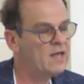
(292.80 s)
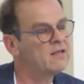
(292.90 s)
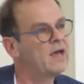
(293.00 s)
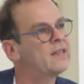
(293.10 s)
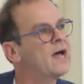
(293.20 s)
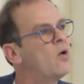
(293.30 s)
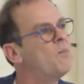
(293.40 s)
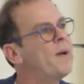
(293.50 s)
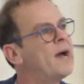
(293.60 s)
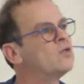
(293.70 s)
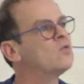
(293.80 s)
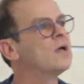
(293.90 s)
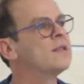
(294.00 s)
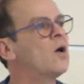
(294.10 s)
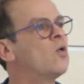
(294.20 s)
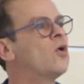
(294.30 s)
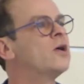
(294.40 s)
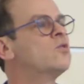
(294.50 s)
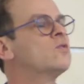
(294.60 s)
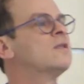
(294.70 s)
And now
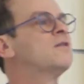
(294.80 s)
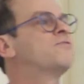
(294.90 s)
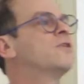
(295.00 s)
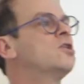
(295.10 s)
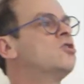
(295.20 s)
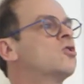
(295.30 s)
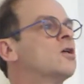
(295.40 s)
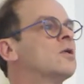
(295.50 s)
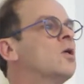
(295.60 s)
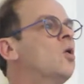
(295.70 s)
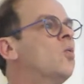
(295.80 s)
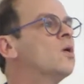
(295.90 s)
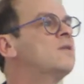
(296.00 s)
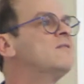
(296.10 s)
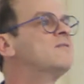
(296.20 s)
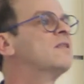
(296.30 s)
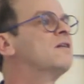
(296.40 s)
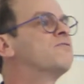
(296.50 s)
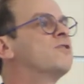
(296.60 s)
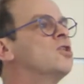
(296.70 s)
going to the definition. What is the
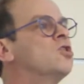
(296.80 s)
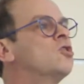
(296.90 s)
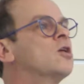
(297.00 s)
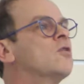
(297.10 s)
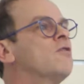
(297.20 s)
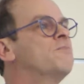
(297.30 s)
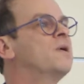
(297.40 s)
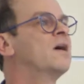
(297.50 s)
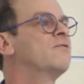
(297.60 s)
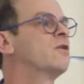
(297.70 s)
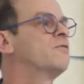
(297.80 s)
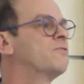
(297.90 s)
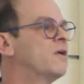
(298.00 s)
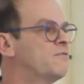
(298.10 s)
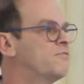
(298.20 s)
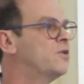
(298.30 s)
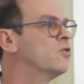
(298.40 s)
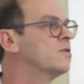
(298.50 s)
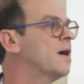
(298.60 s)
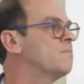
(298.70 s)
definition of behavioral
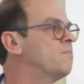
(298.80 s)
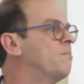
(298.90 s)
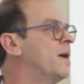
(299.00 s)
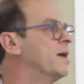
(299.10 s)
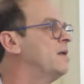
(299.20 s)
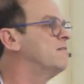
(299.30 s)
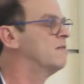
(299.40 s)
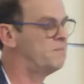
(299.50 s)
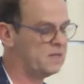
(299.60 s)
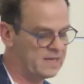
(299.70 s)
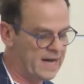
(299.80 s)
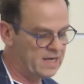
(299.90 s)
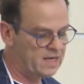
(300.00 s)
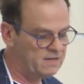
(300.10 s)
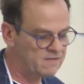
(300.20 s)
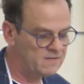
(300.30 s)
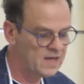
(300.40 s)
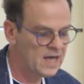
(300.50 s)
phenotype by Elizabeth Dykens?